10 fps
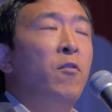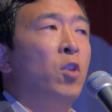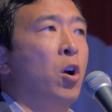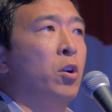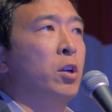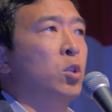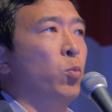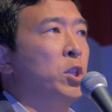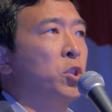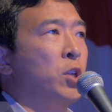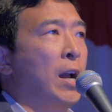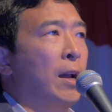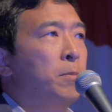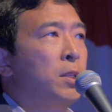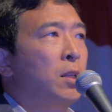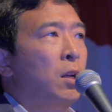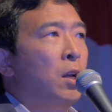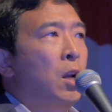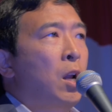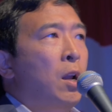even harder to switch jobs.
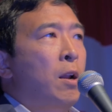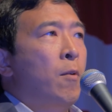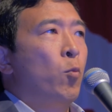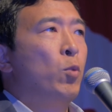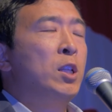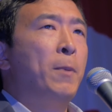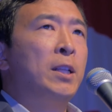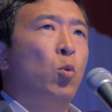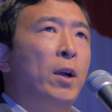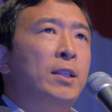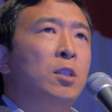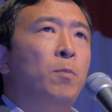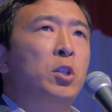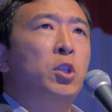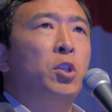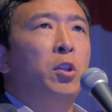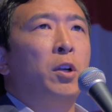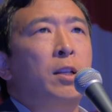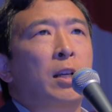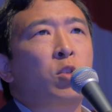We spend twice as much as
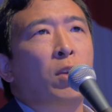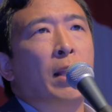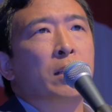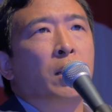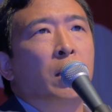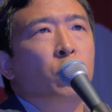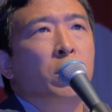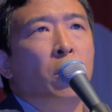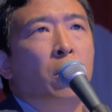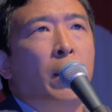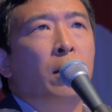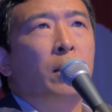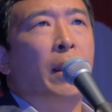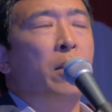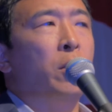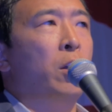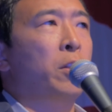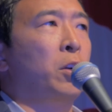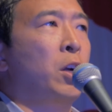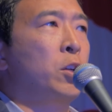other industrialized countries on our healthcare than
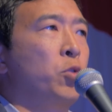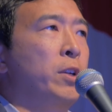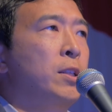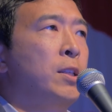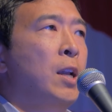other countries